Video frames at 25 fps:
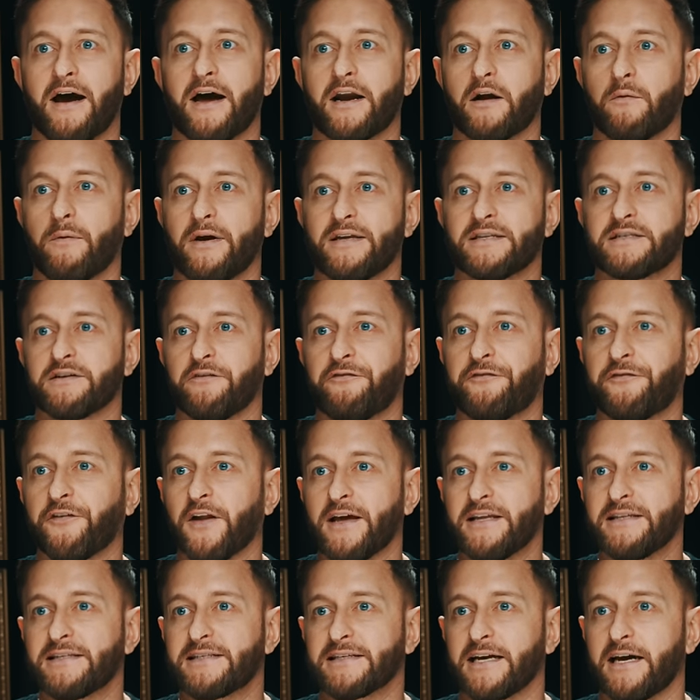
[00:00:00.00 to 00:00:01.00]
And I went,
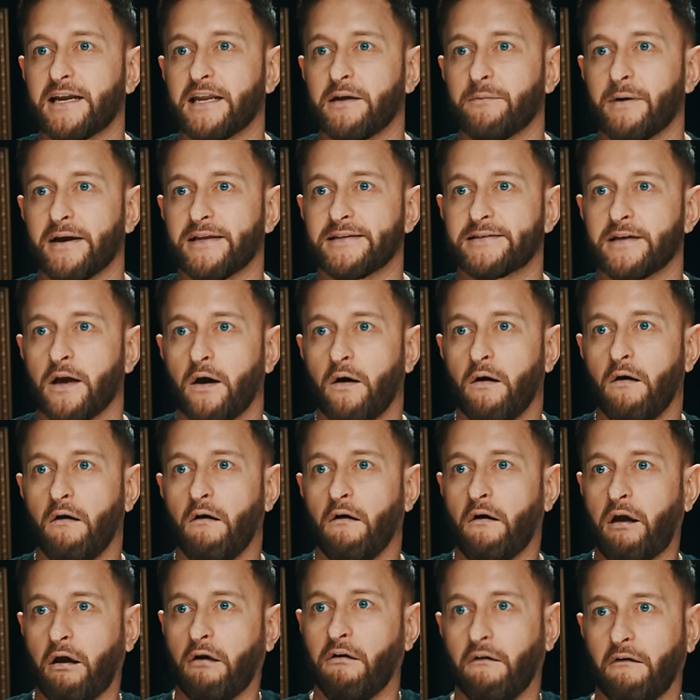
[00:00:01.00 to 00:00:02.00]
Flint. And he went
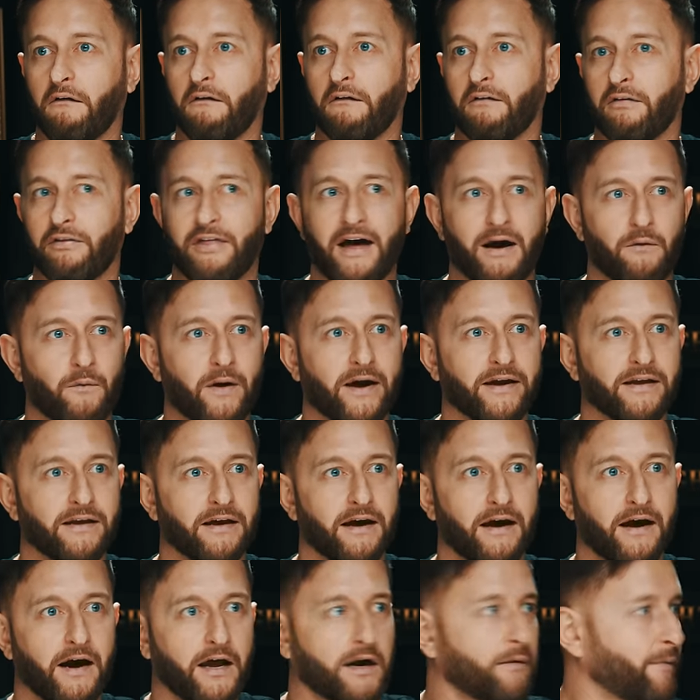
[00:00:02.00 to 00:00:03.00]
that way.
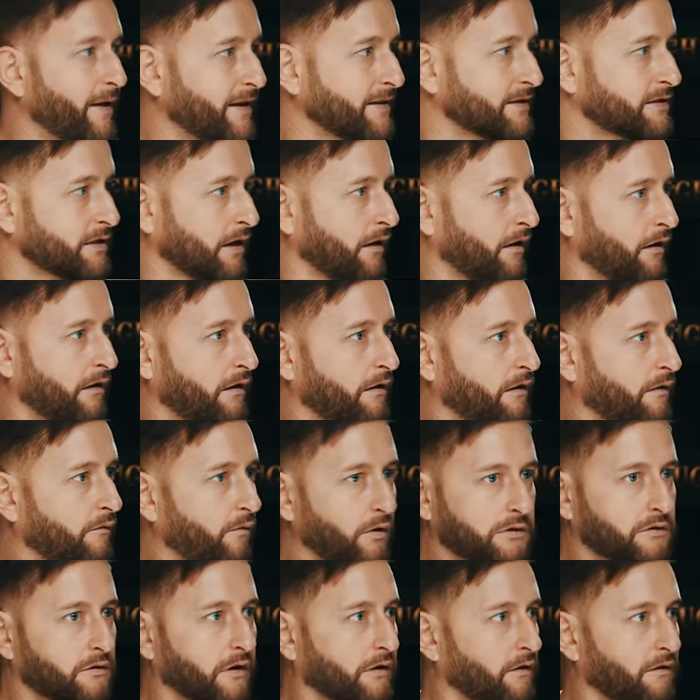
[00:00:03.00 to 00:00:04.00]
And I went,
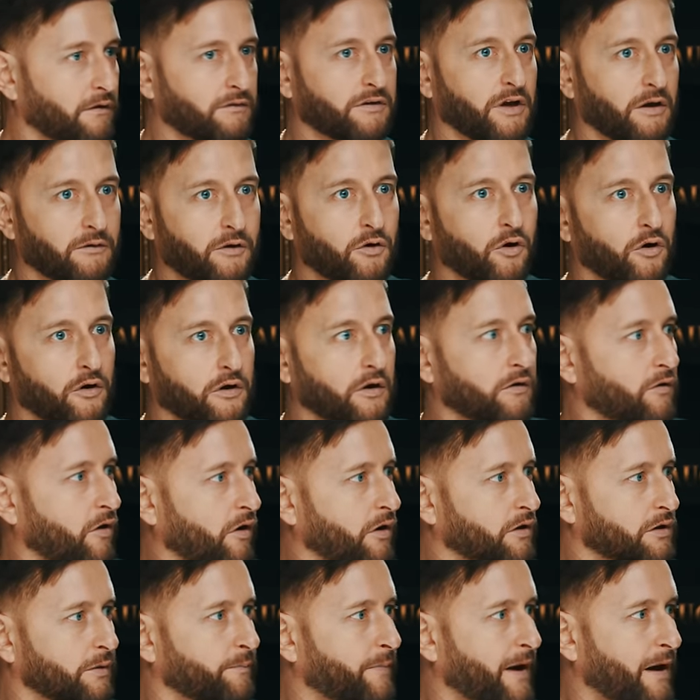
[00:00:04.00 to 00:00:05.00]
what the?
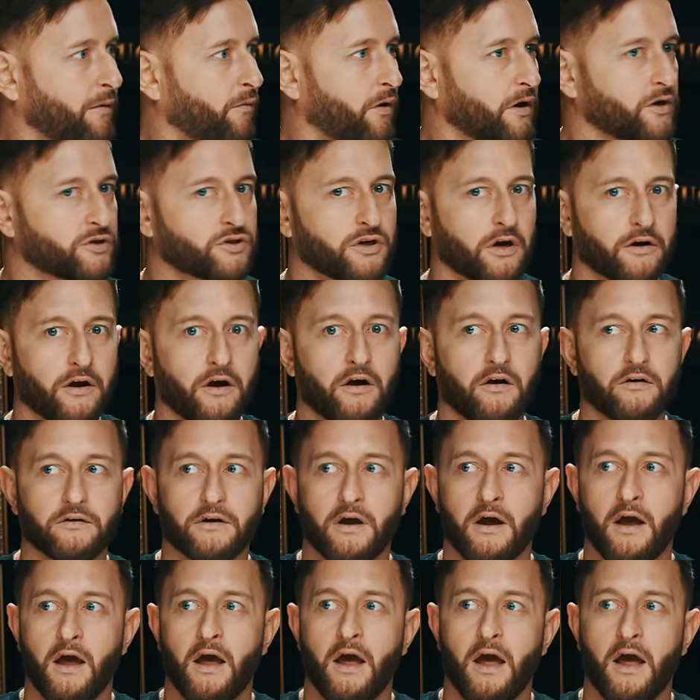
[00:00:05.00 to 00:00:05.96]
Called him back. What has gone on?